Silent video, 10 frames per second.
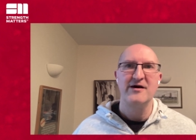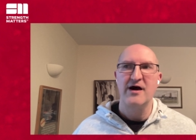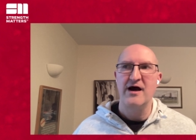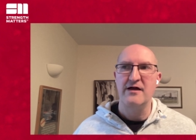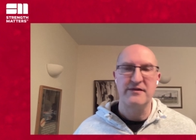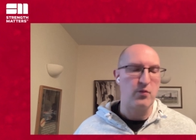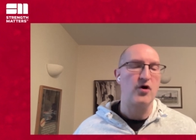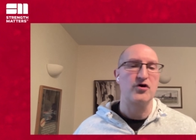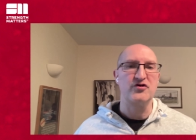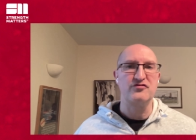uh, they
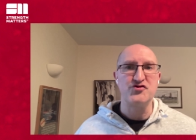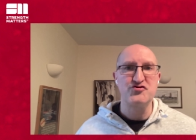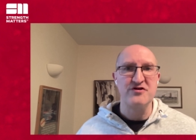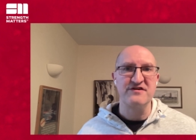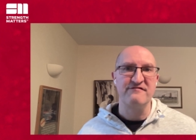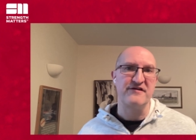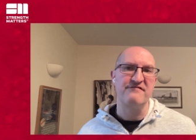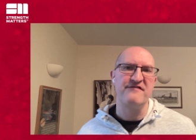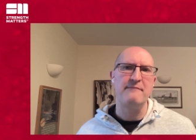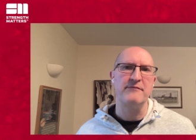want good nutrition for the
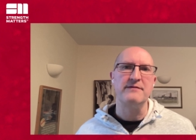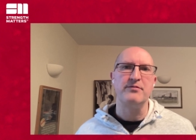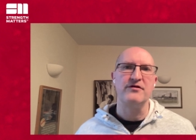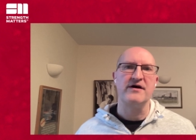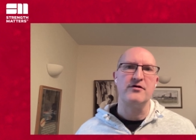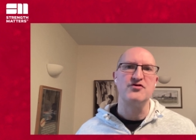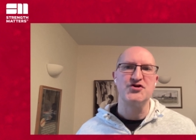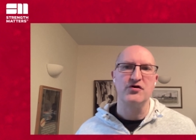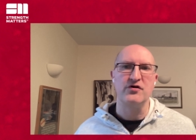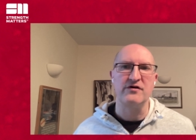family, but they're
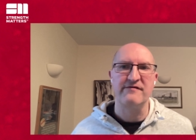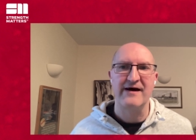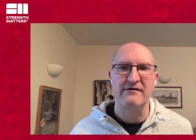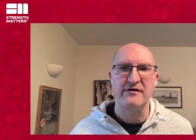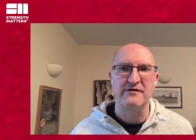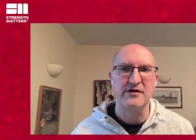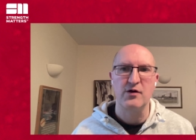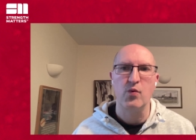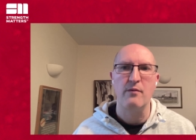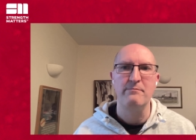unsure of how you know
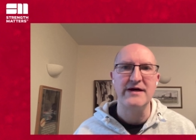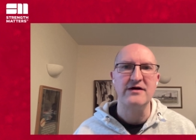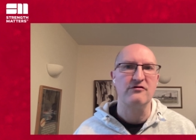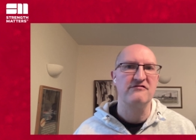what meals.